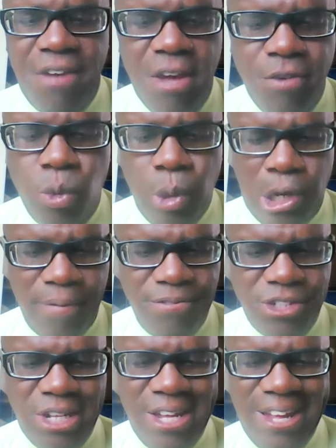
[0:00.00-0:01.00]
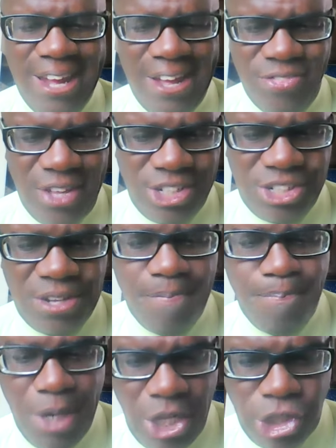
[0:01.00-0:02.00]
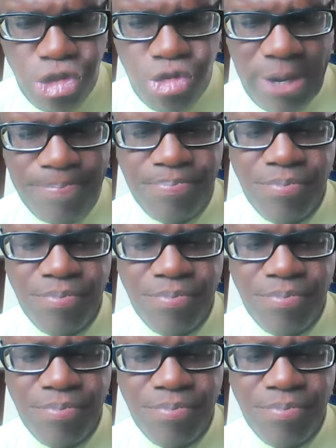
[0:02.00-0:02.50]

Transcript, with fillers: Fayval Williams in this ministry.